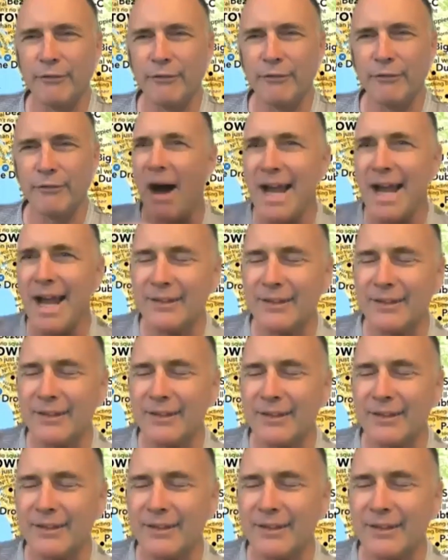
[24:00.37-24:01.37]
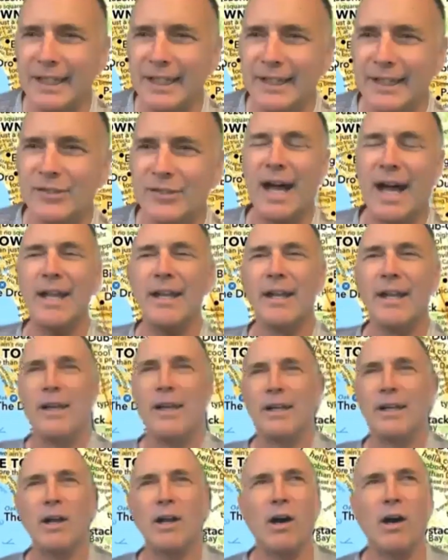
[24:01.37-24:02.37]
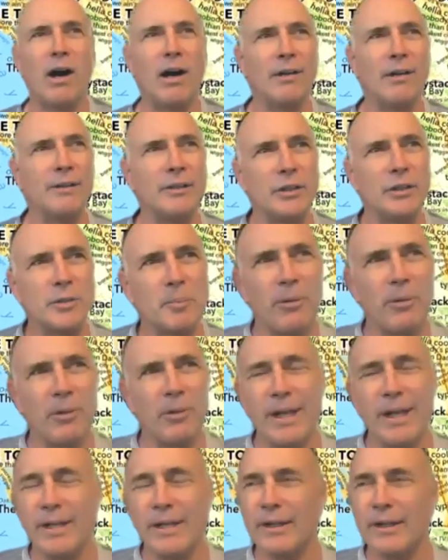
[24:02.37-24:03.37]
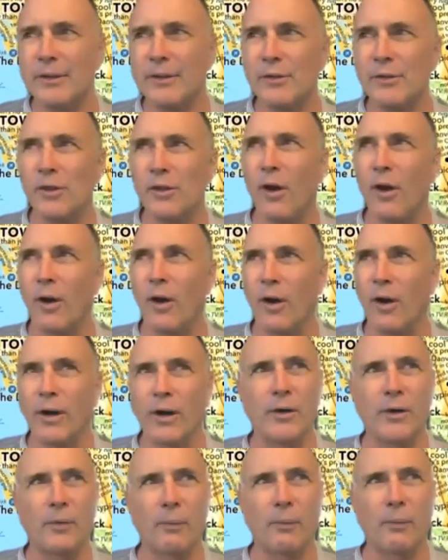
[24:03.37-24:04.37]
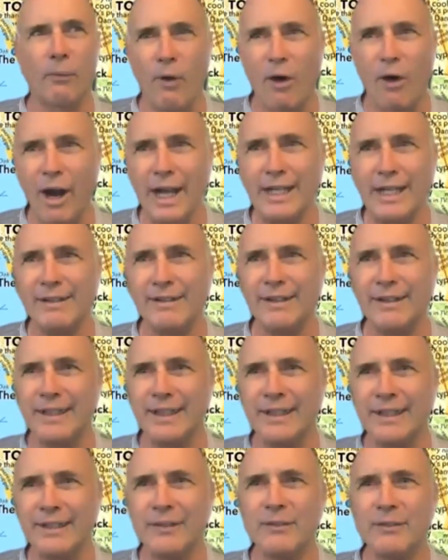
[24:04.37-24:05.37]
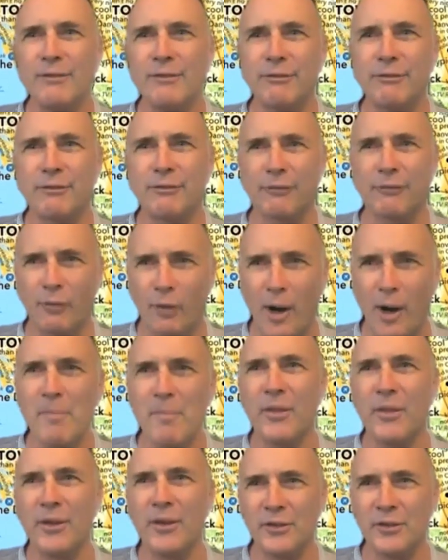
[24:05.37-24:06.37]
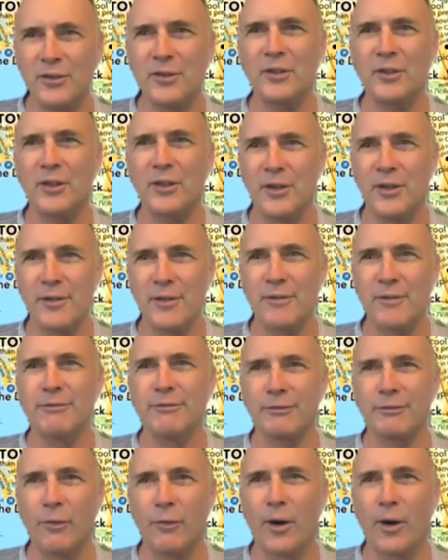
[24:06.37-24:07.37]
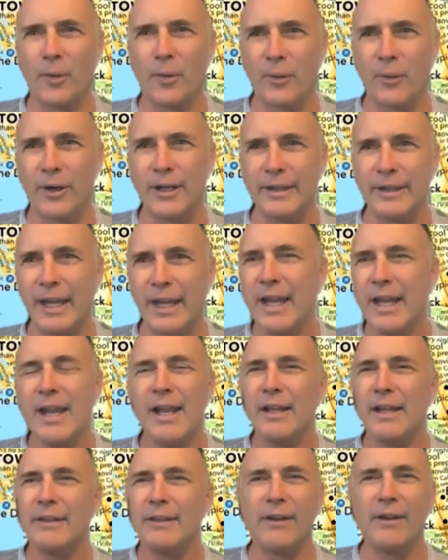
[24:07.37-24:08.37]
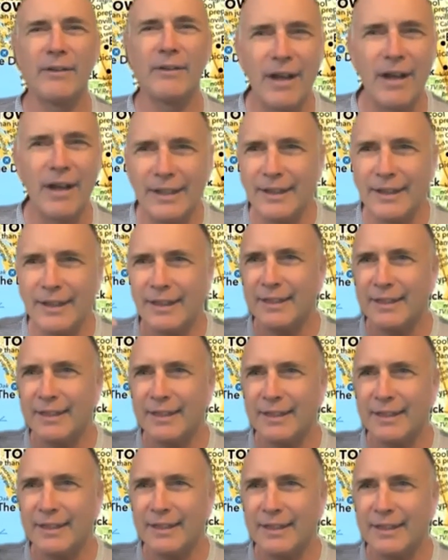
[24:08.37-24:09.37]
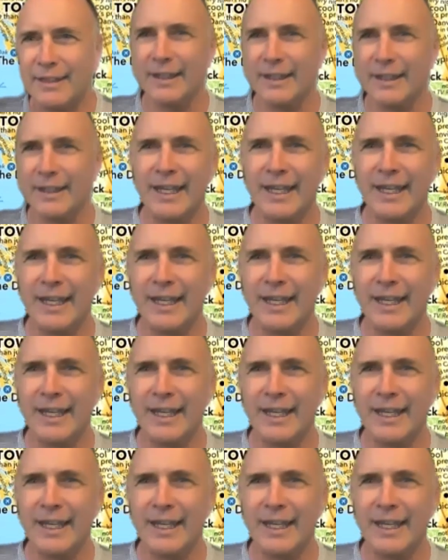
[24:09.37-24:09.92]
thought is that college players are grinding from the serve forward. That they're not thinking about,